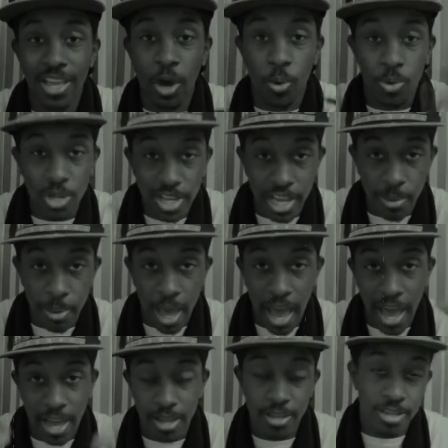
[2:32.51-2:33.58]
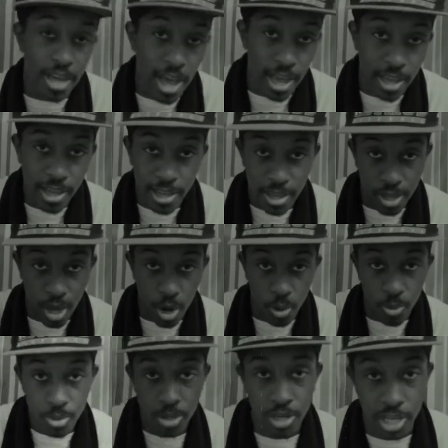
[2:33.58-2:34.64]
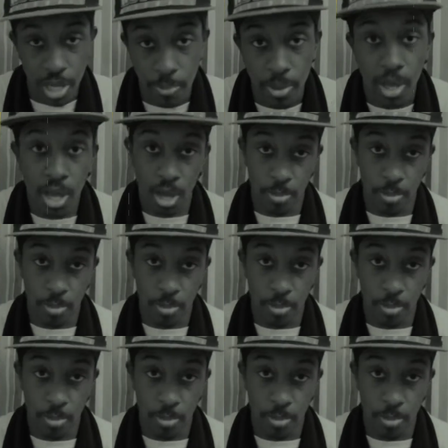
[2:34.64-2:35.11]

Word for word: Yo, look at me. Hey, hey, yo, look at me.